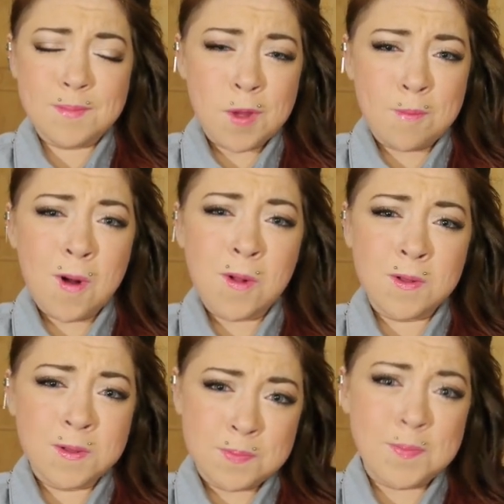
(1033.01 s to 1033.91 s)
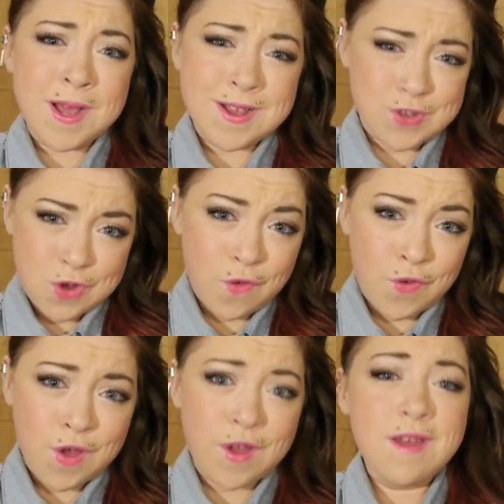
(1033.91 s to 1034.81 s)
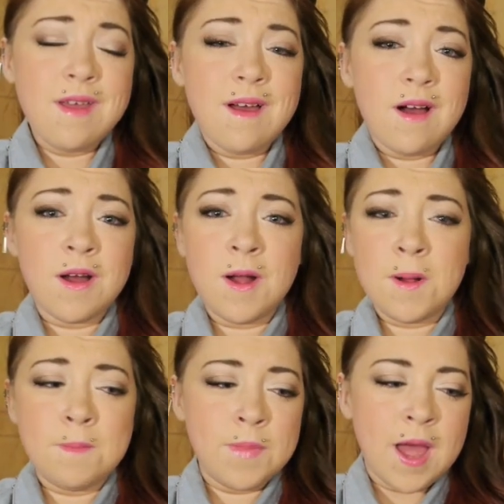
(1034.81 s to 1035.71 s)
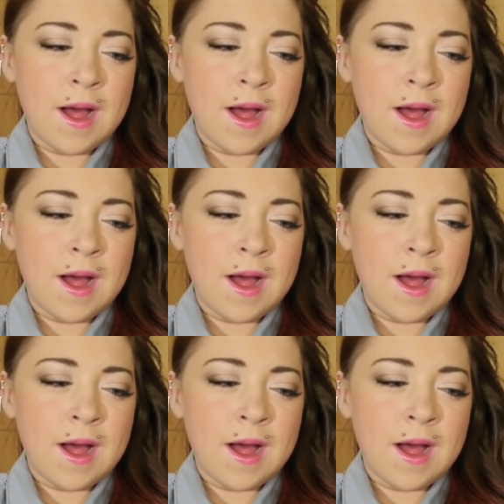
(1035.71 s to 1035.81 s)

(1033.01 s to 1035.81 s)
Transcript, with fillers: a bottle by its cover um,